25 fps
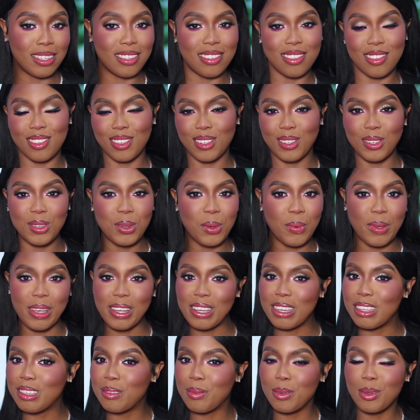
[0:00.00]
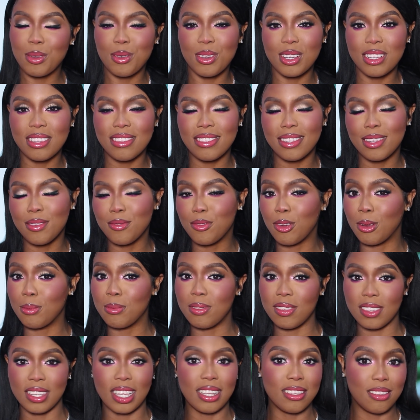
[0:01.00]
This is the look we're going to be creating
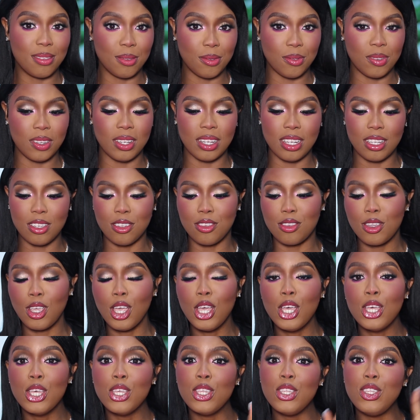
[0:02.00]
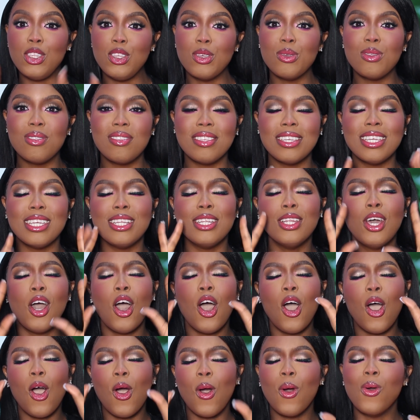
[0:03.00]
from start to finish using
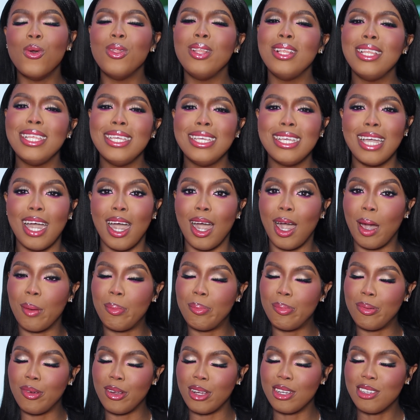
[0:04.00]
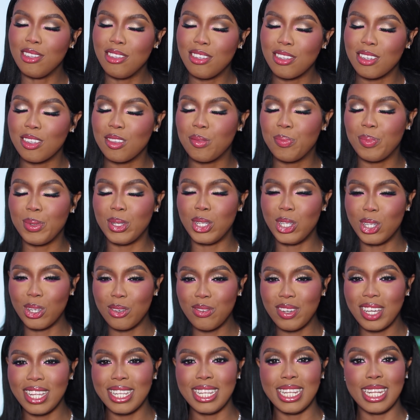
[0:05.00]
only our precious
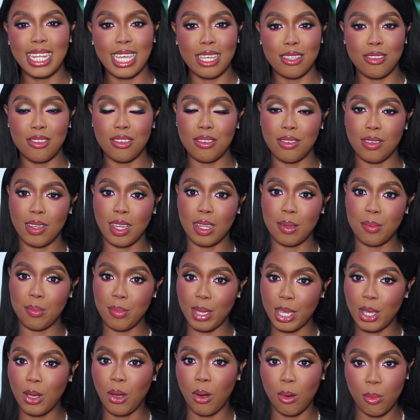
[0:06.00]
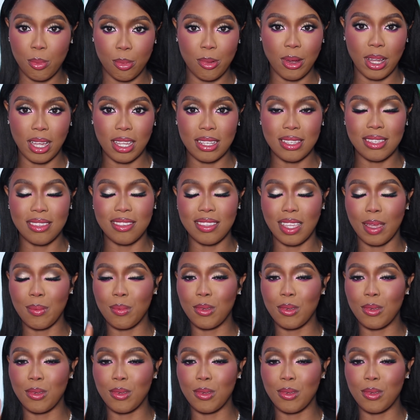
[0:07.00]
beloved Nigerian makeup brands.